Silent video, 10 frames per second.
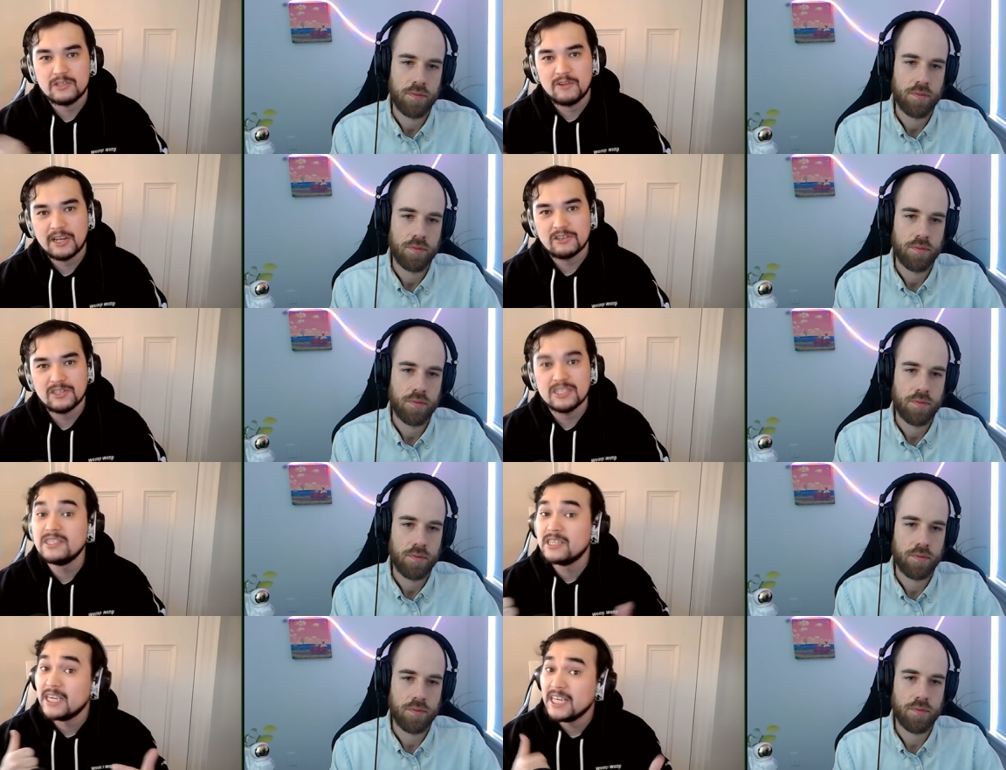Speaker 1: this regular
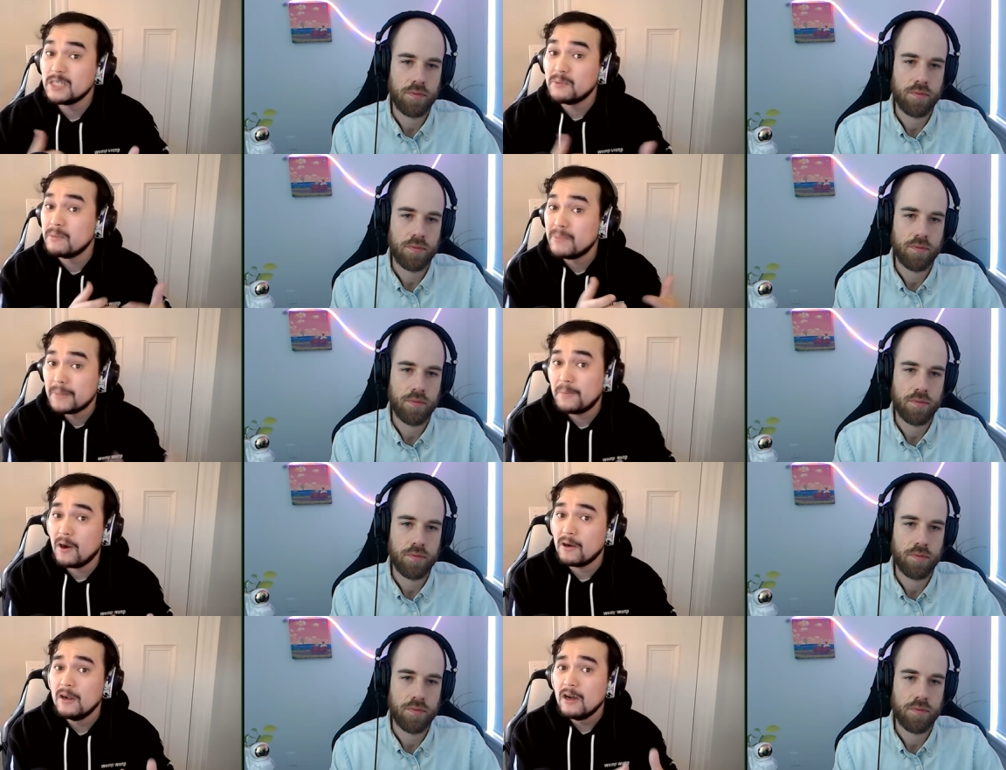season, and he has been a big
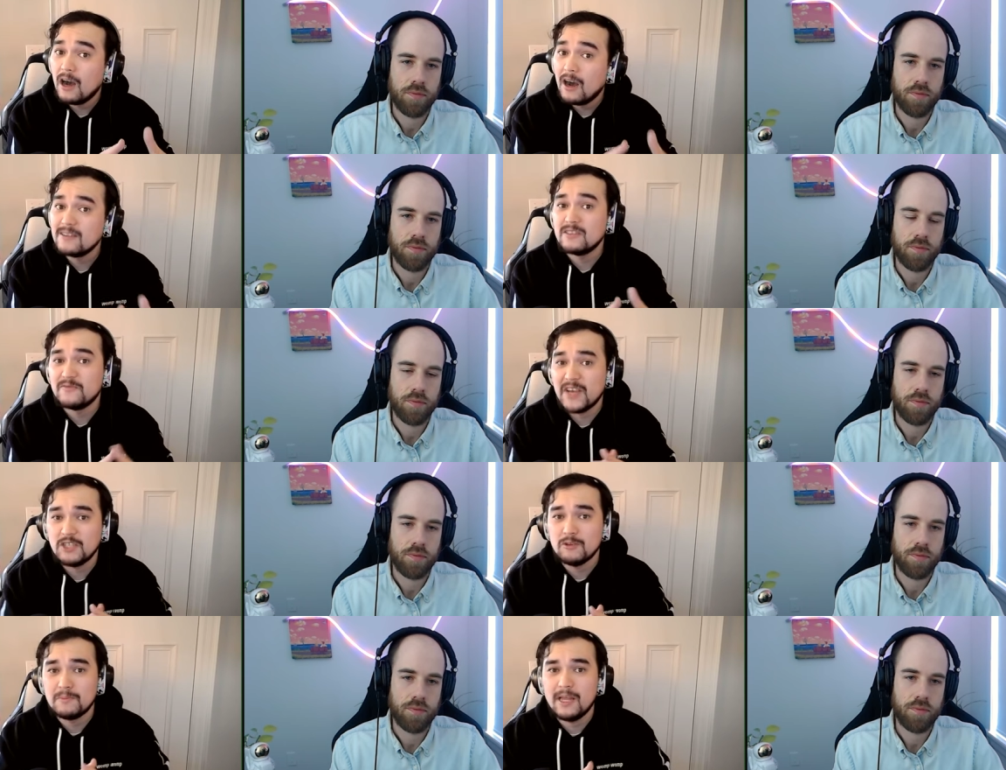part as a
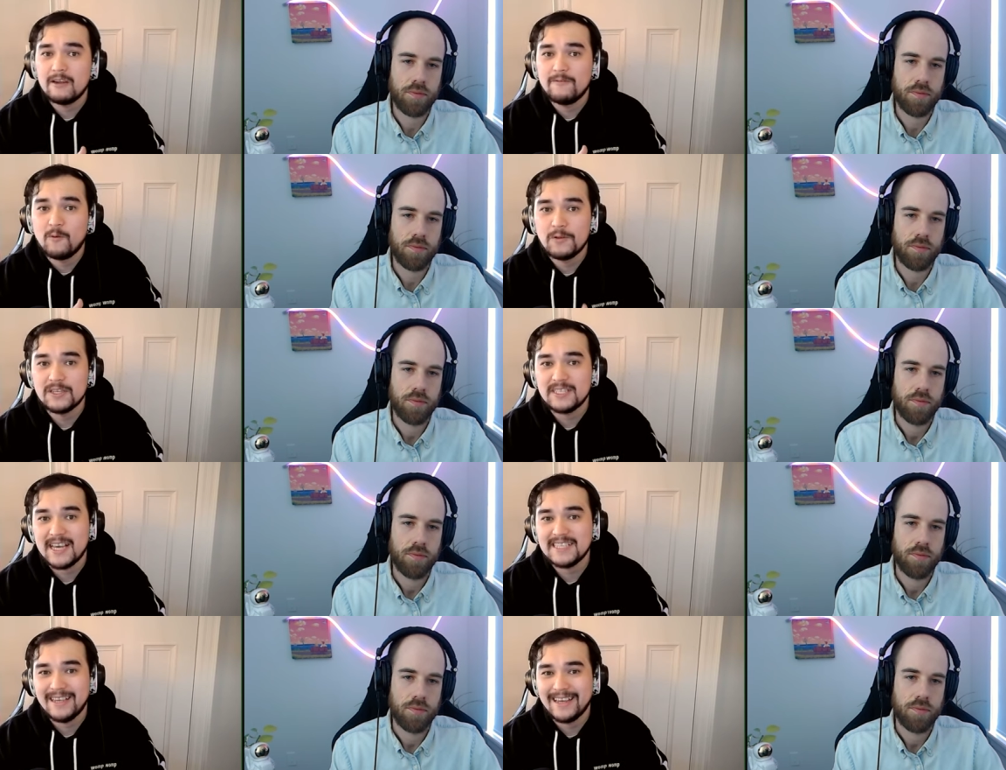veteran player for this
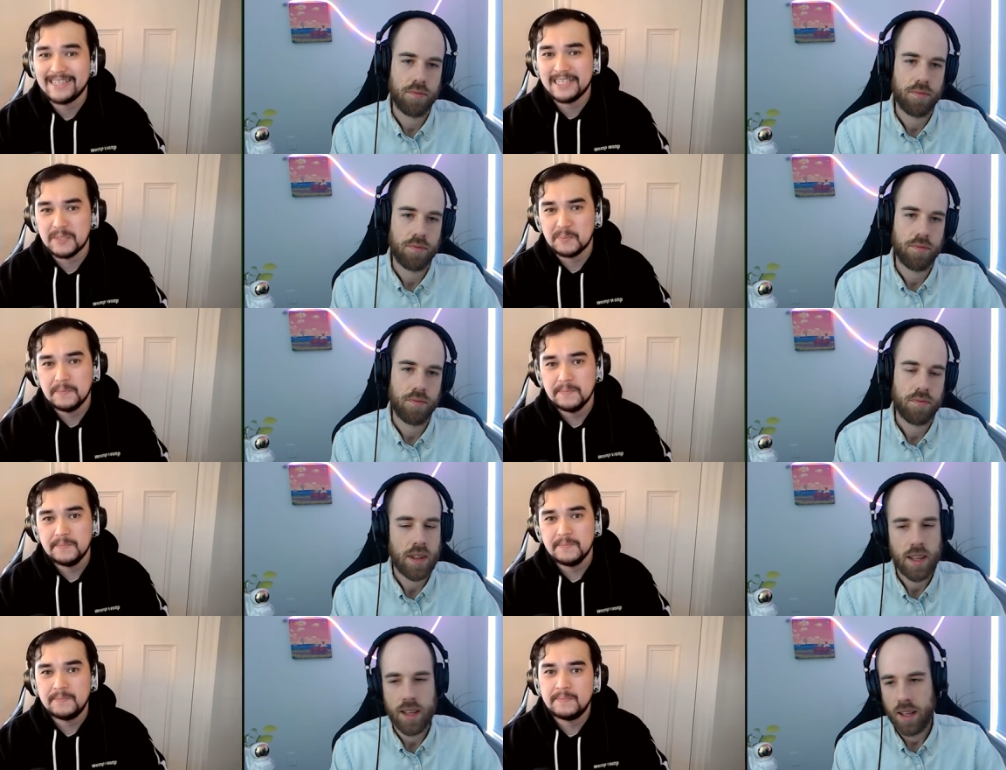SK team.
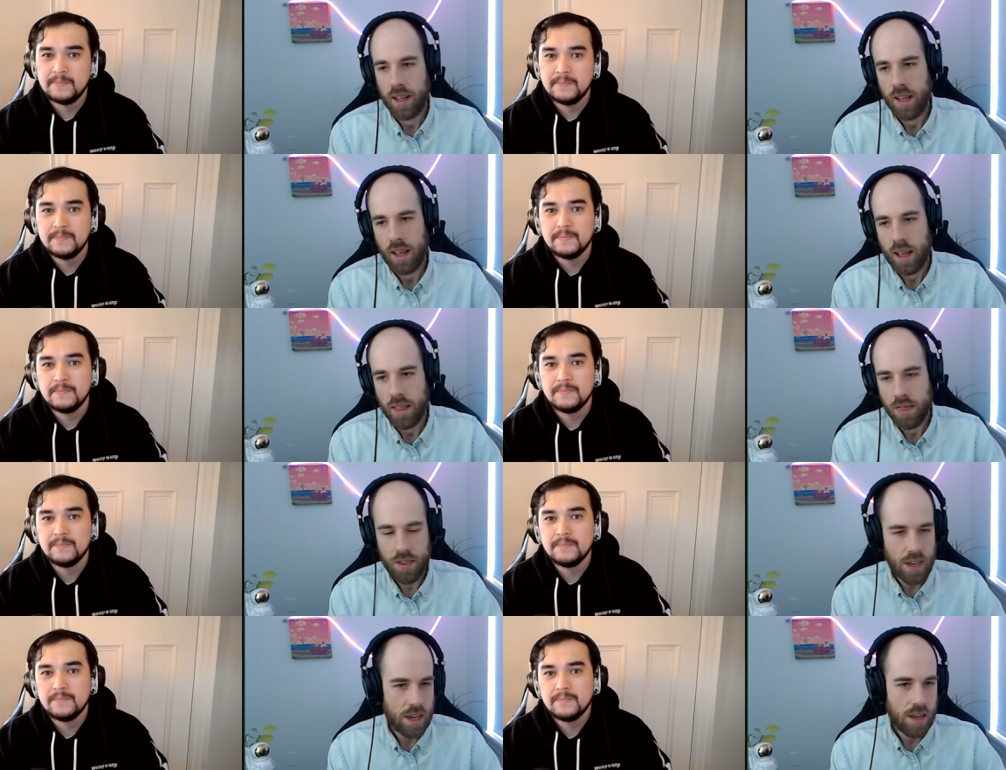
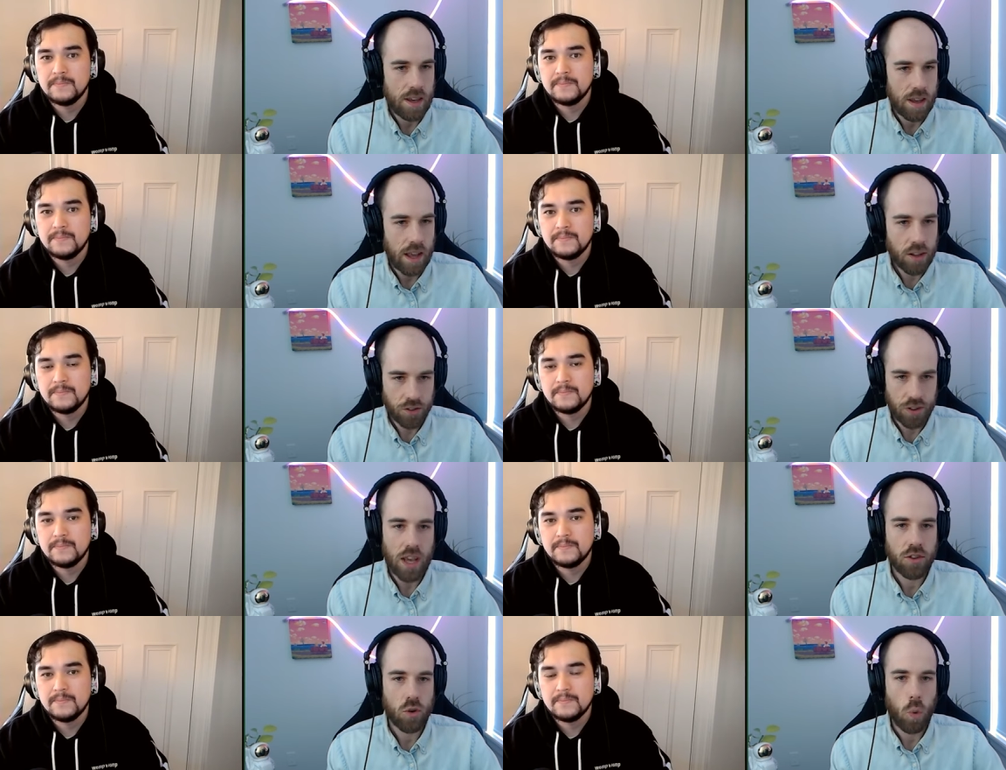
Speaker 2: The LCS
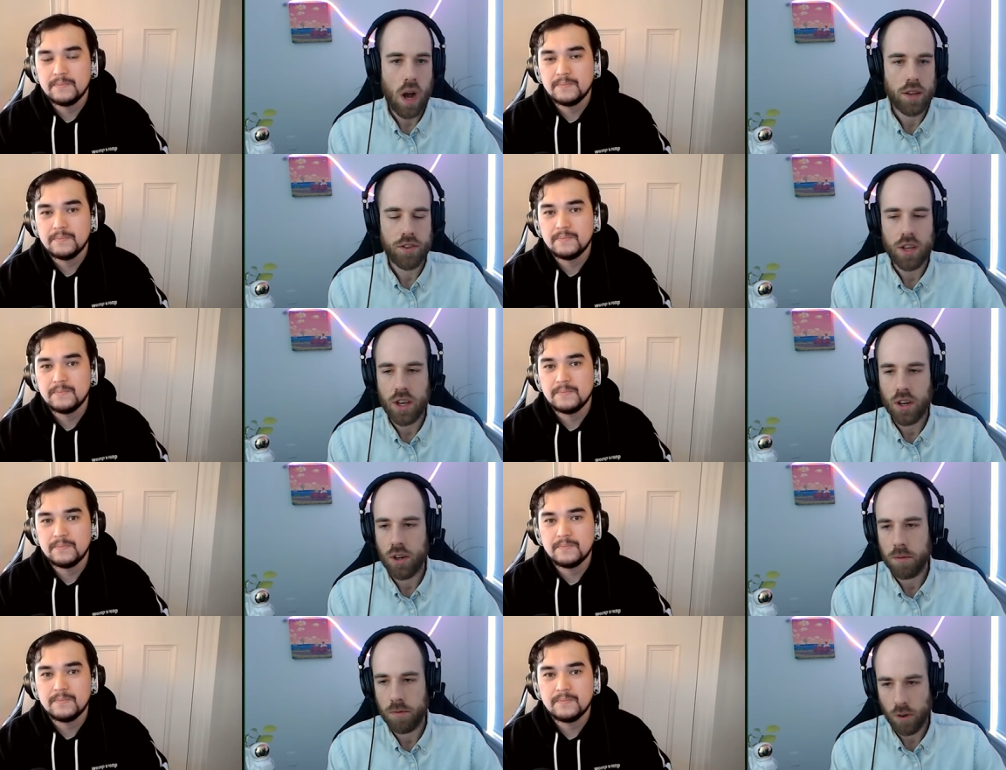squads here,
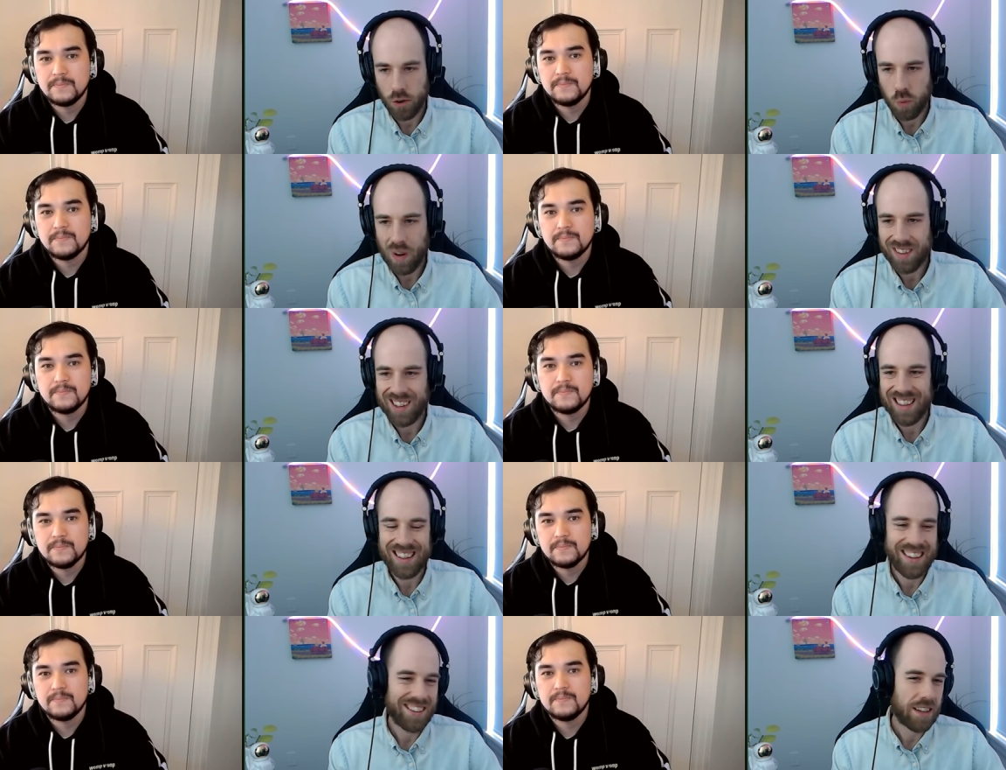first one's on the
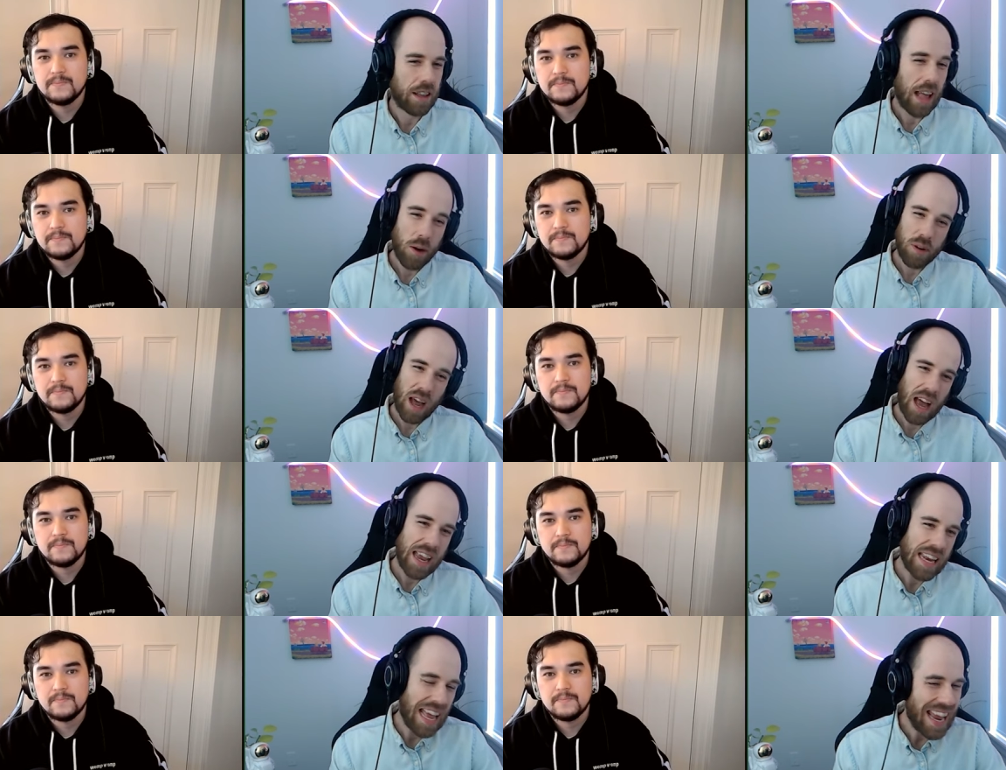list.
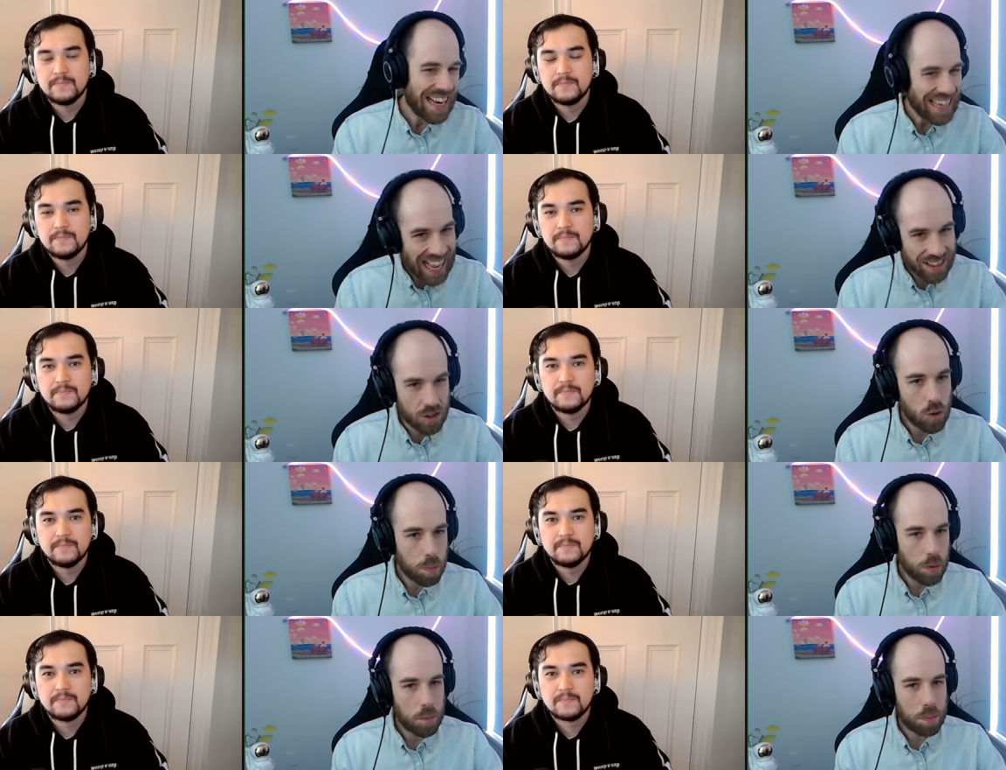Cloud9, a not
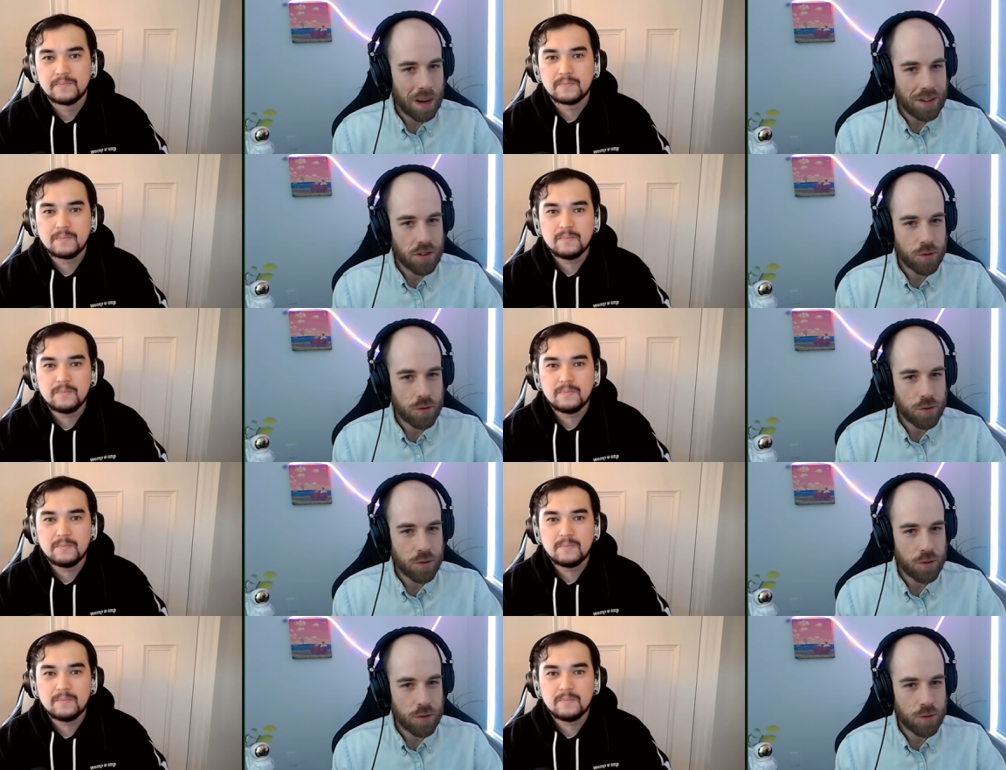super impressive